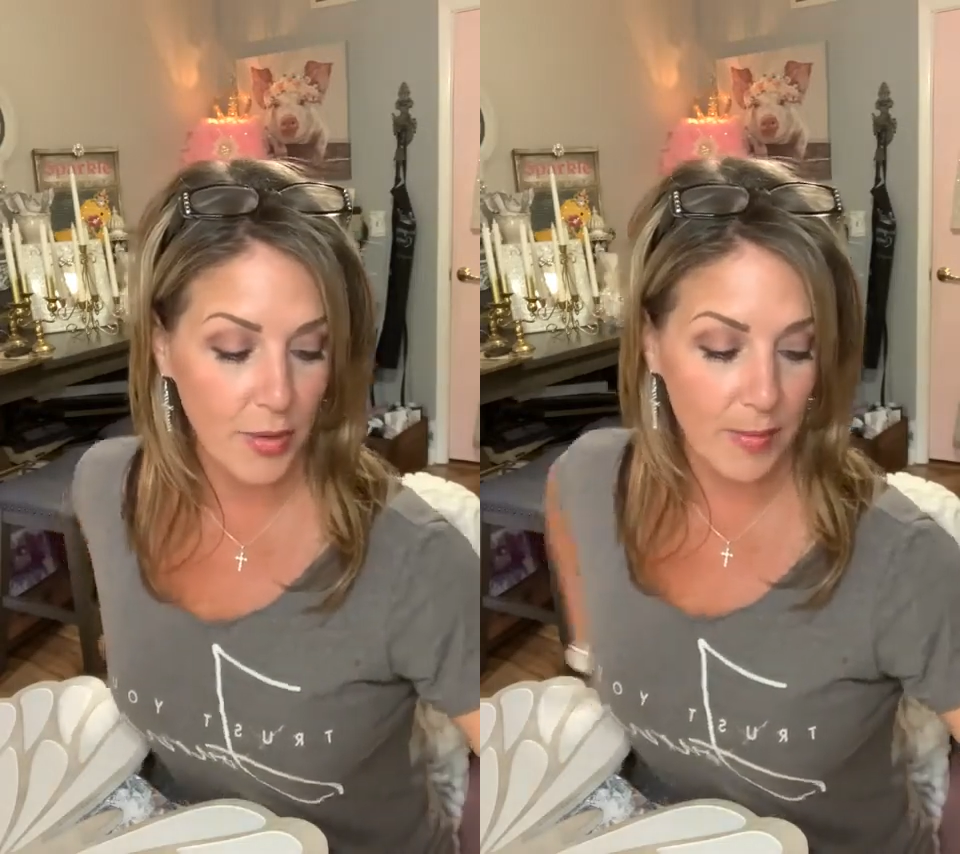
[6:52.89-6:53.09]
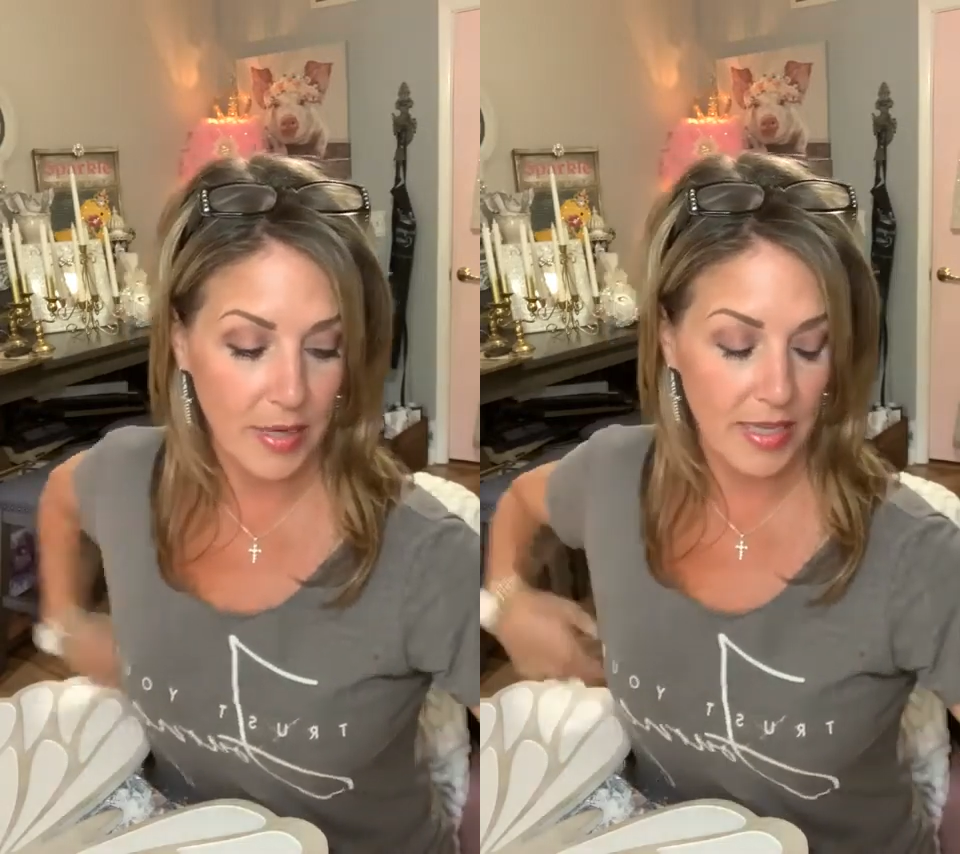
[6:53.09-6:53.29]

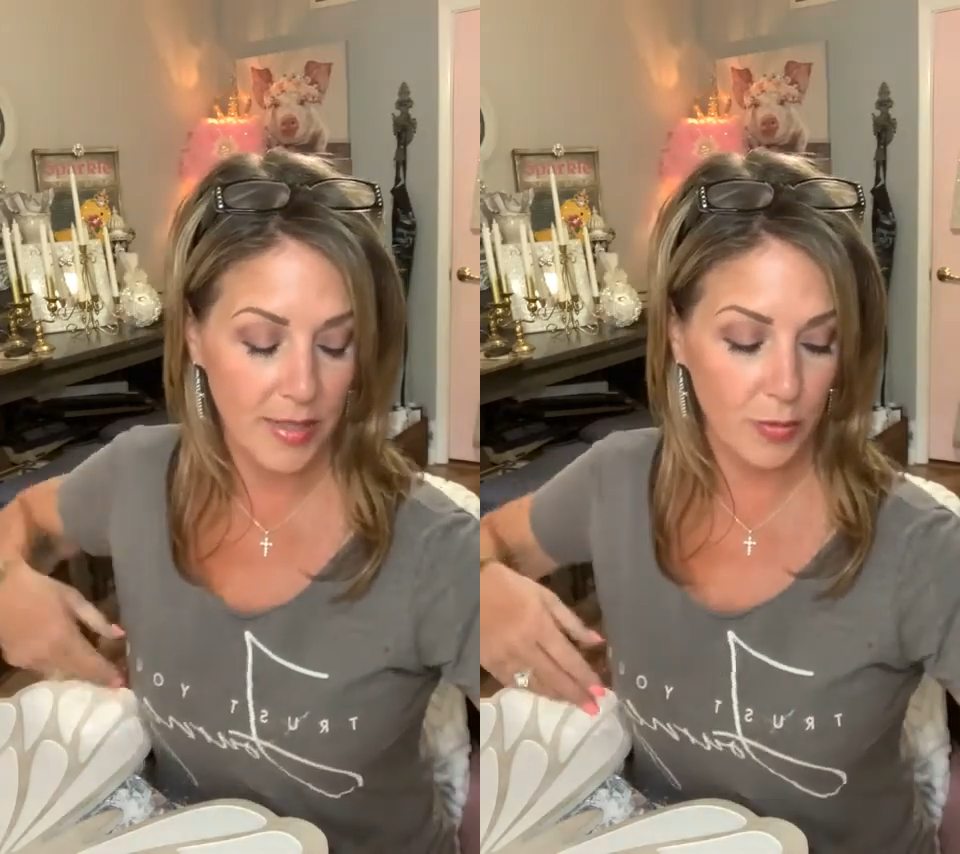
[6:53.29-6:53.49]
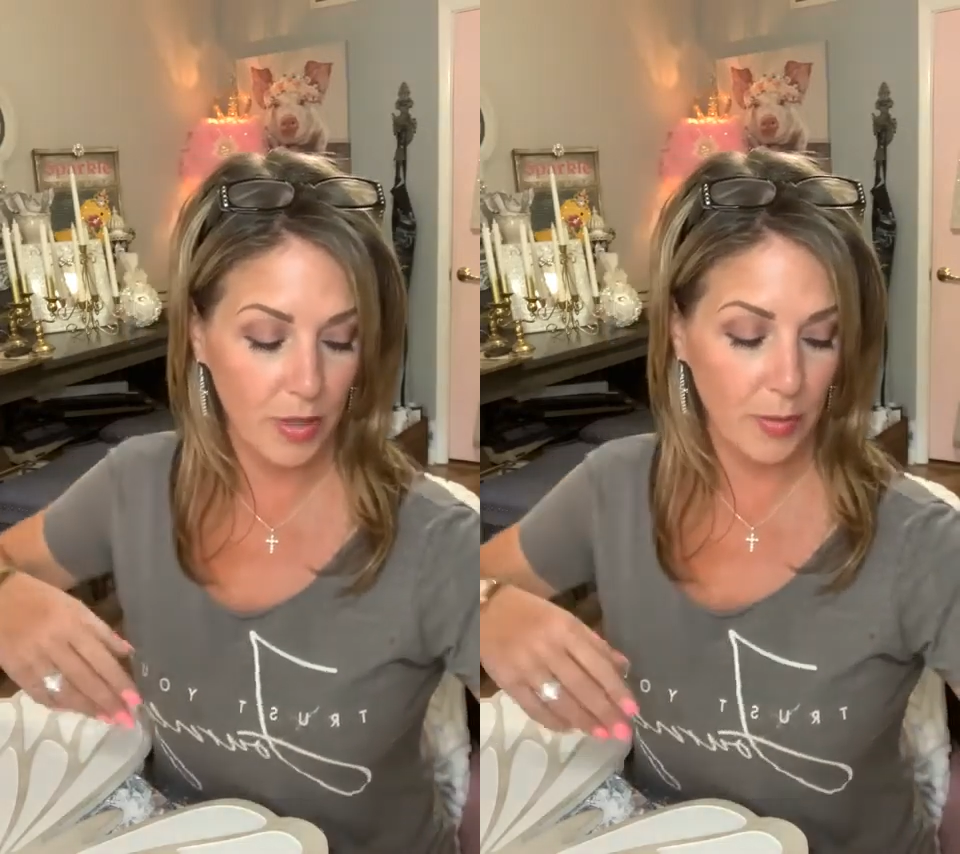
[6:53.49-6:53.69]
I mean,
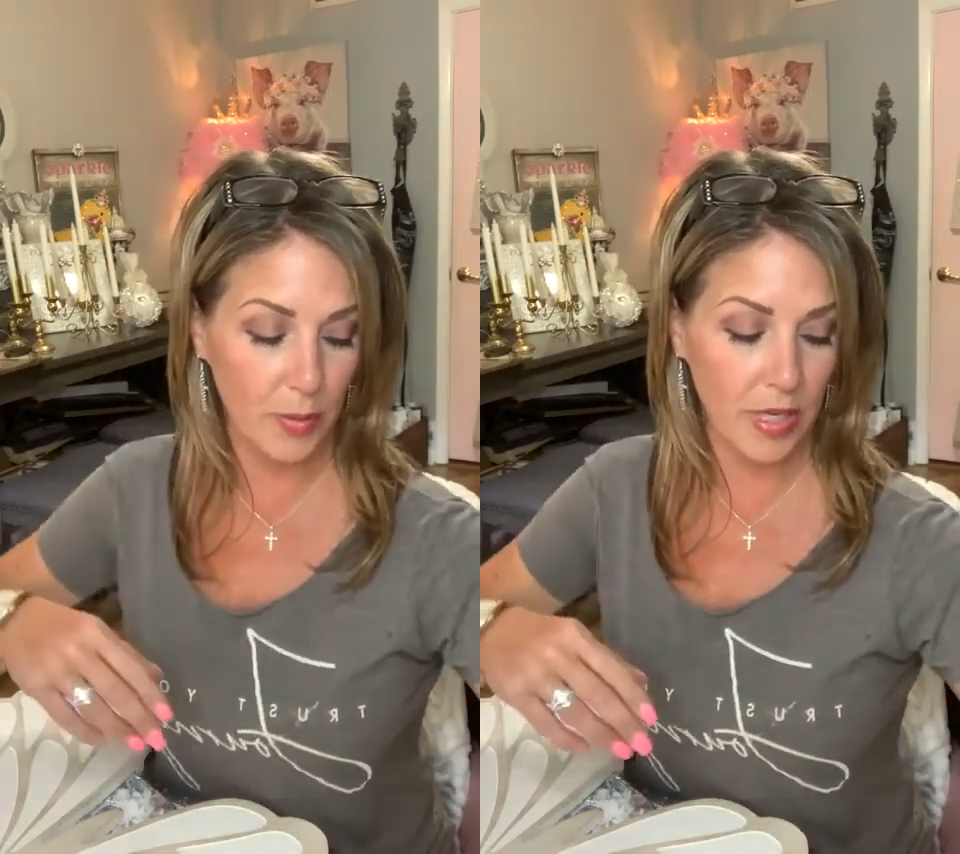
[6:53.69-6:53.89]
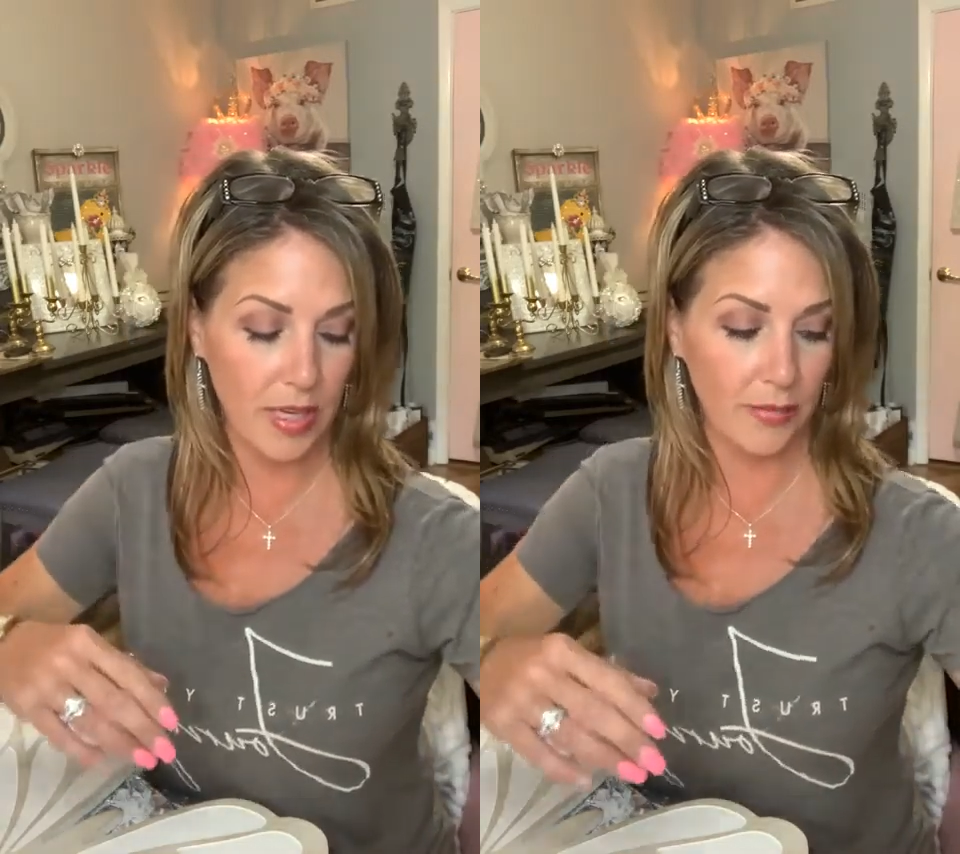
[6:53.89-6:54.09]
it's really
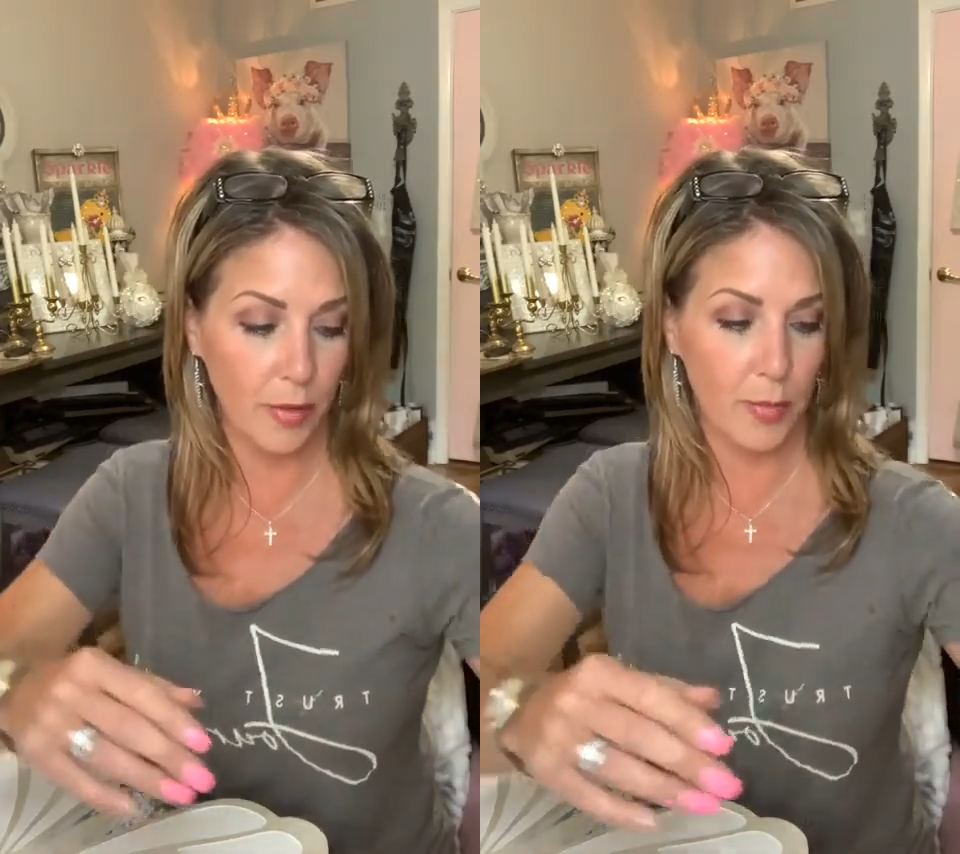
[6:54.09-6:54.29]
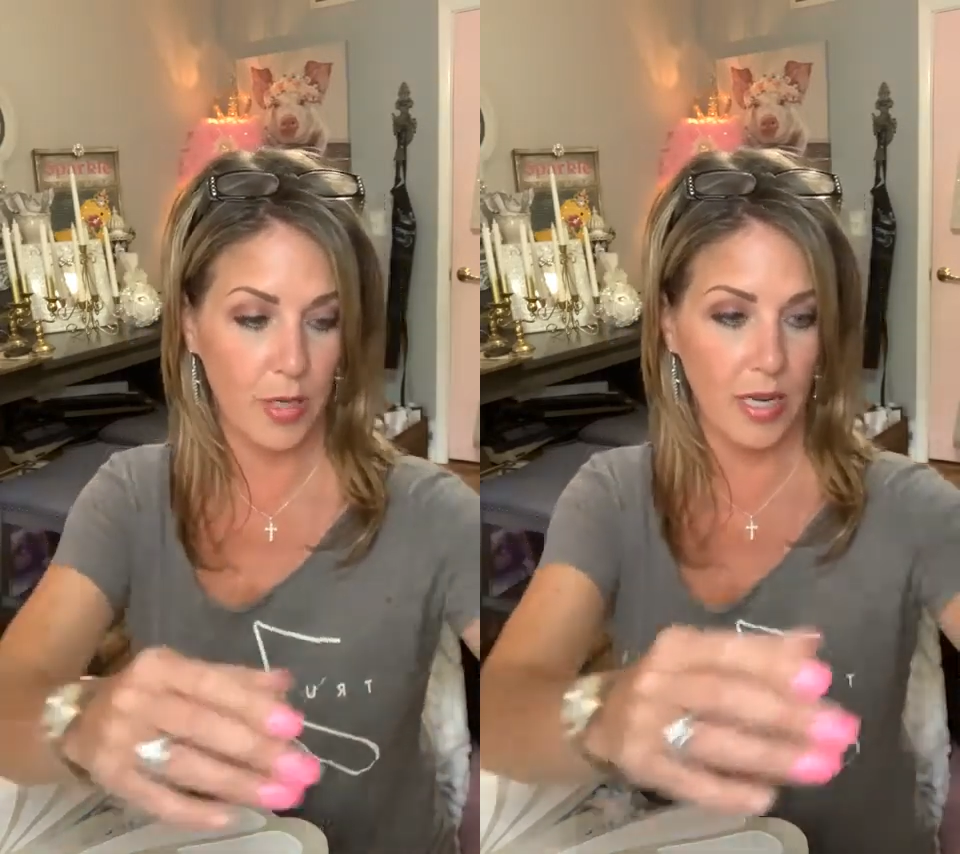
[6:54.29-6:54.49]
pretty if
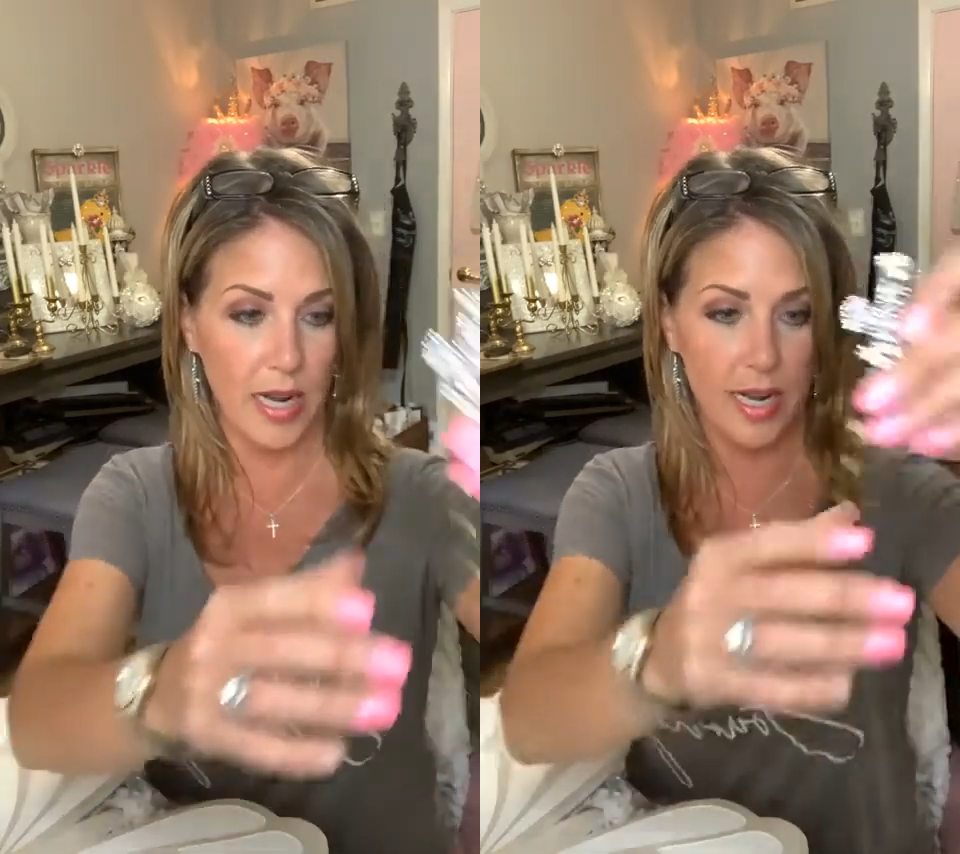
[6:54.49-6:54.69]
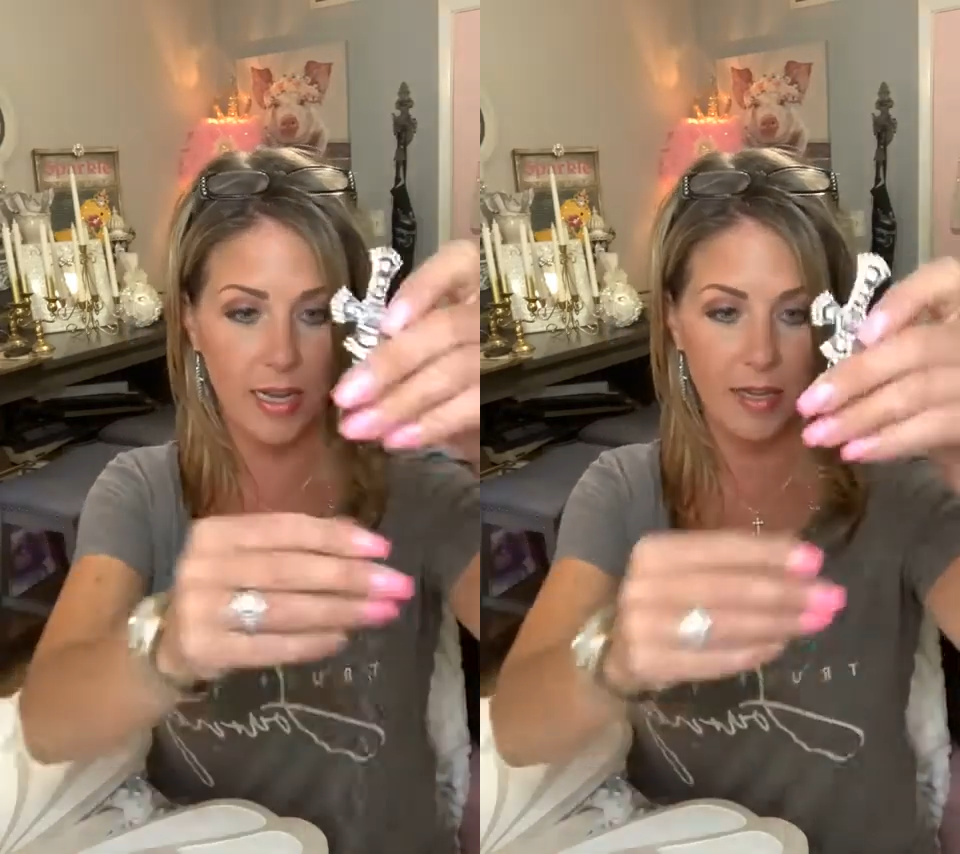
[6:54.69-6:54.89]
you put it
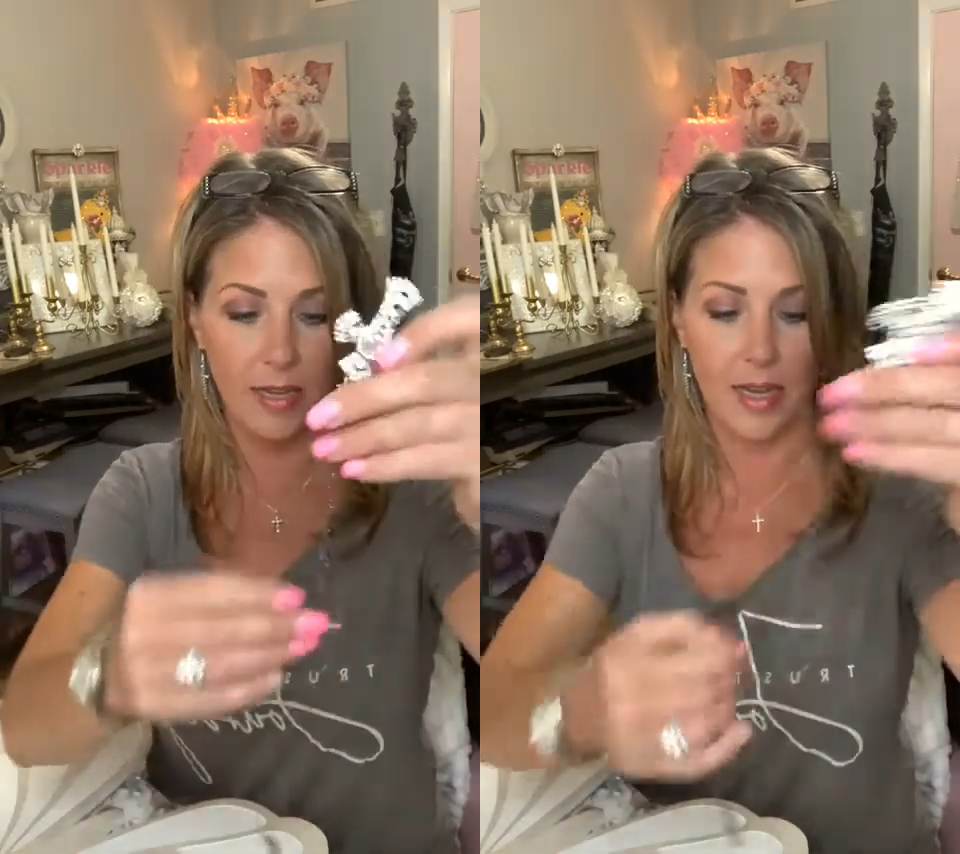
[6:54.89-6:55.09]
on.